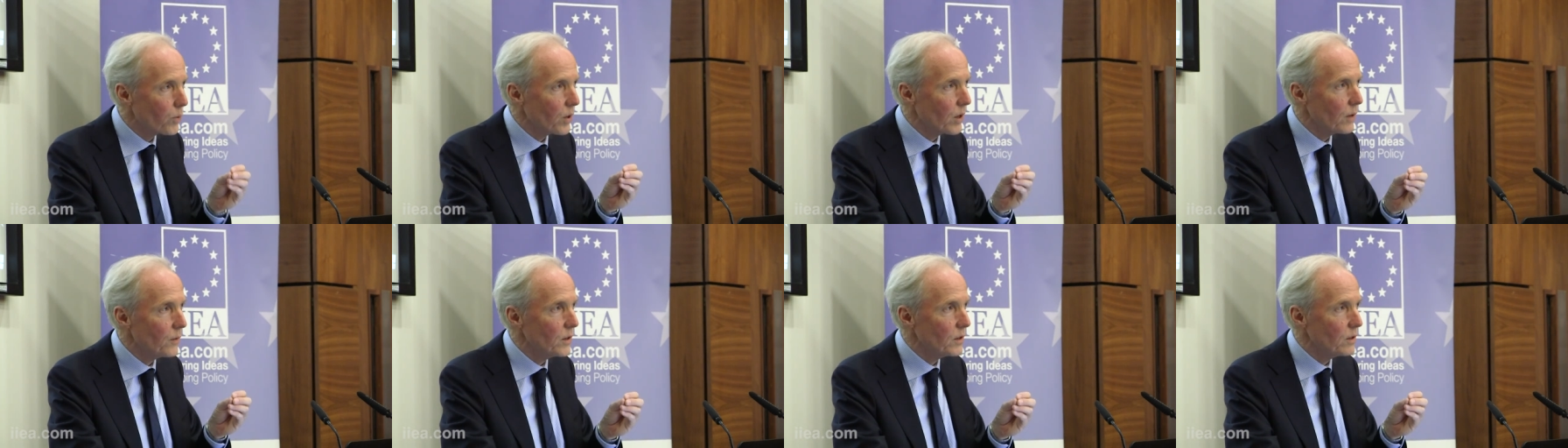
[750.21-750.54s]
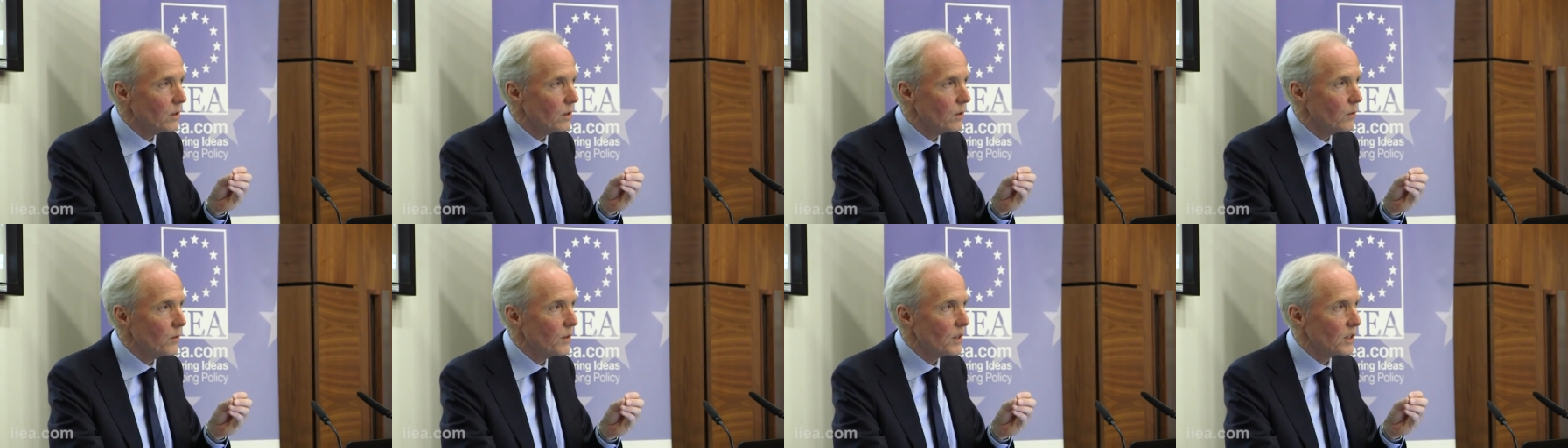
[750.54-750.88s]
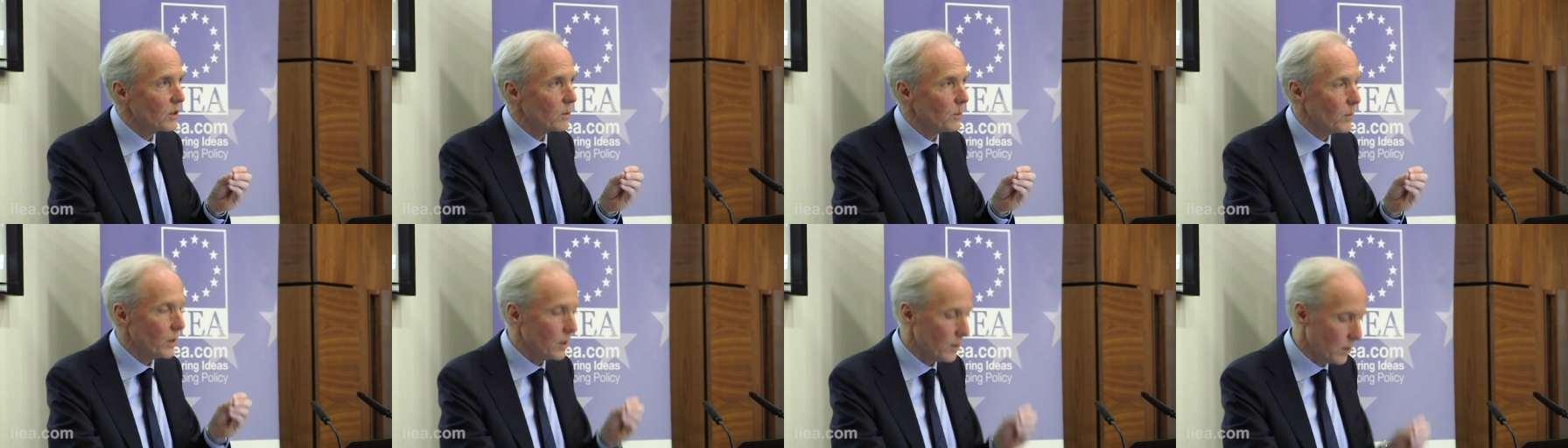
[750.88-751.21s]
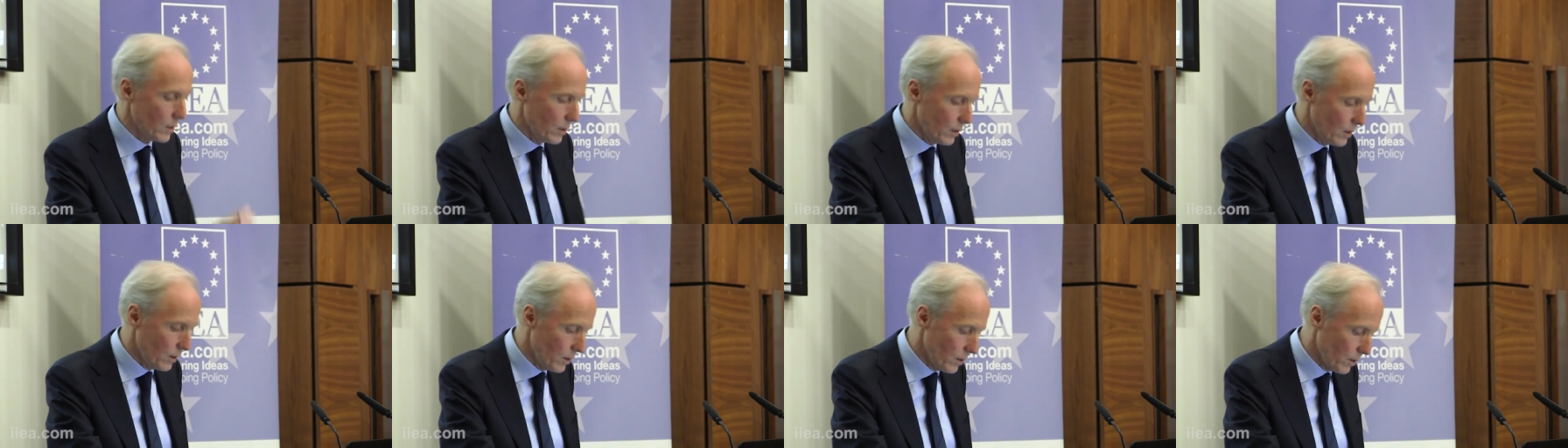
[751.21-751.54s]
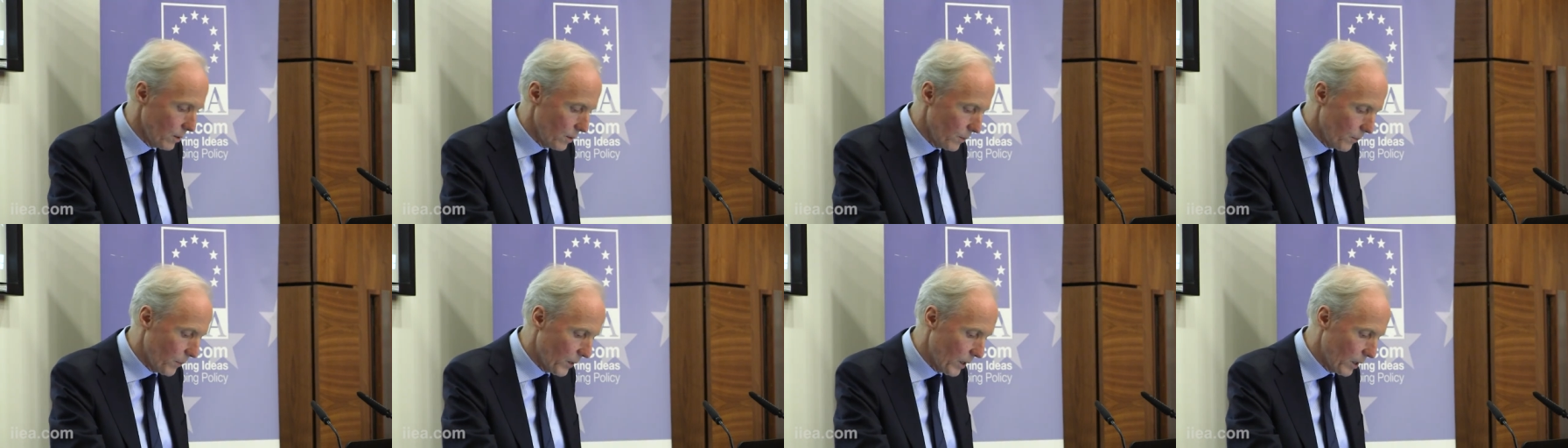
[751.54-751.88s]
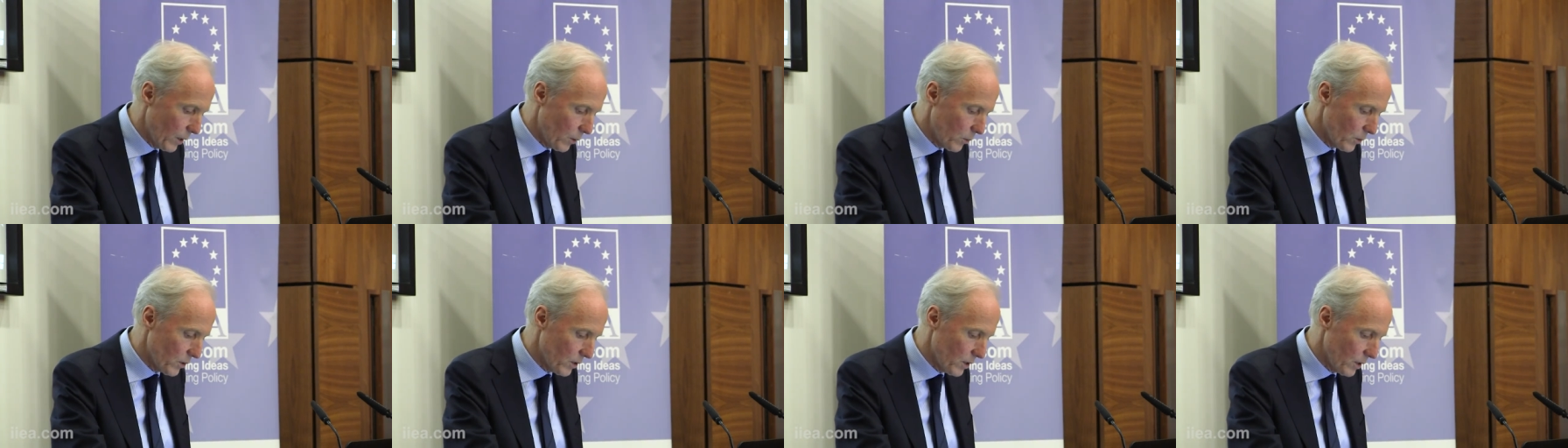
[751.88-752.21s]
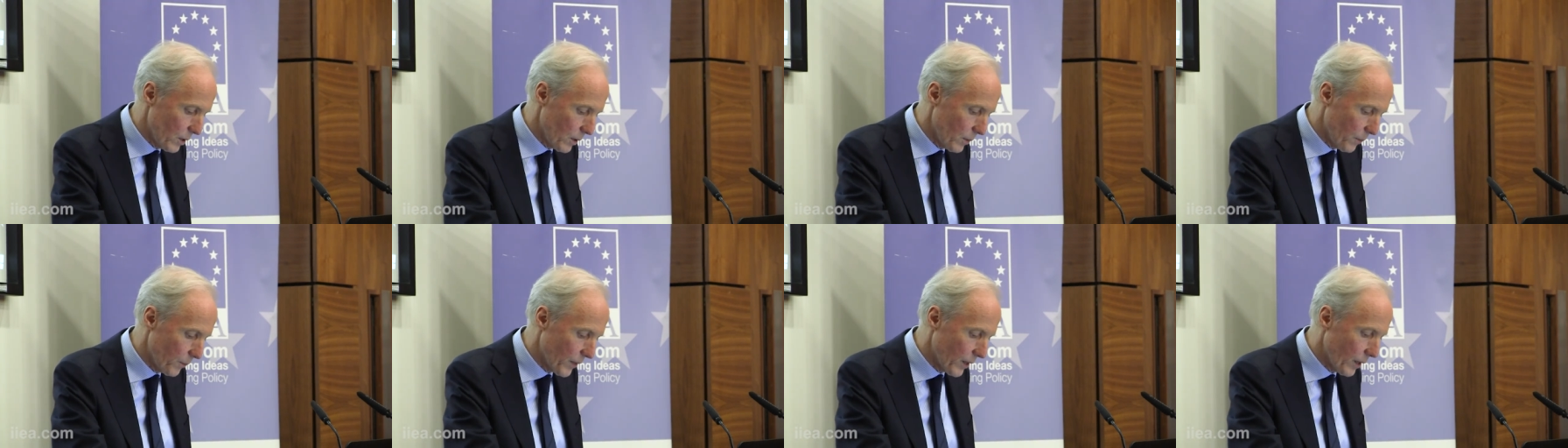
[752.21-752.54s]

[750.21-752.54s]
private investment in um, housing.